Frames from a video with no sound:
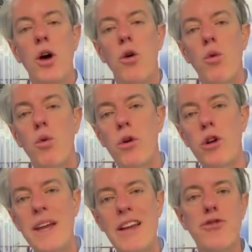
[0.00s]
We're going
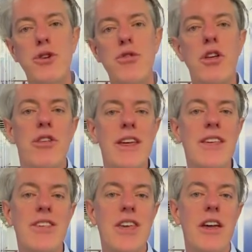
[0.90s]
to be introducing the
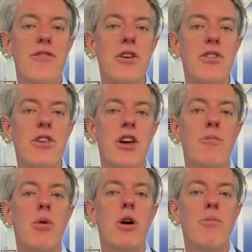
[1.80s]
Safe
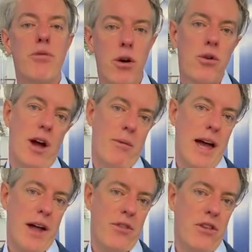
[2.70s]
Singapore program
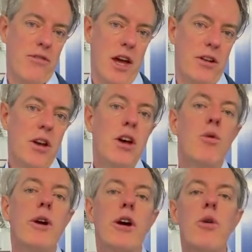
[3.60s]
at this event.
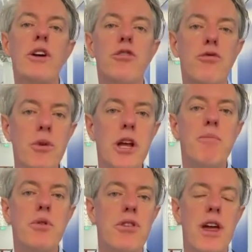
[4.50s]
We are going to
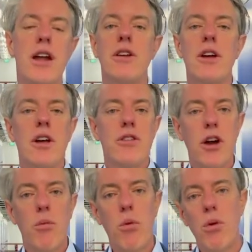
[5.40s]
represent the
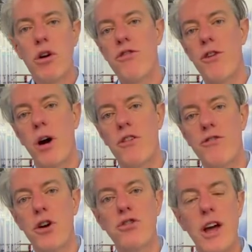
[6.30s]
awards from our
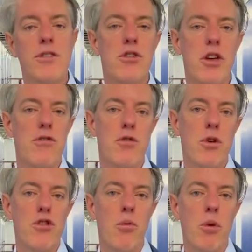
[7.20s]
first ever
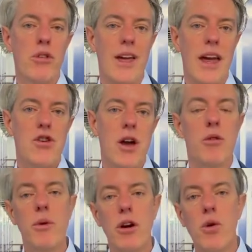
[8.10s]
self-storage awards Asia,
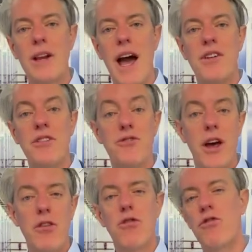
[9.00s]
and we are going to have an
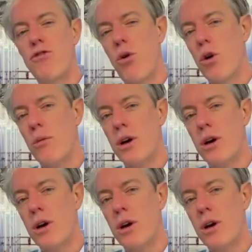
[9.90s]
investors forum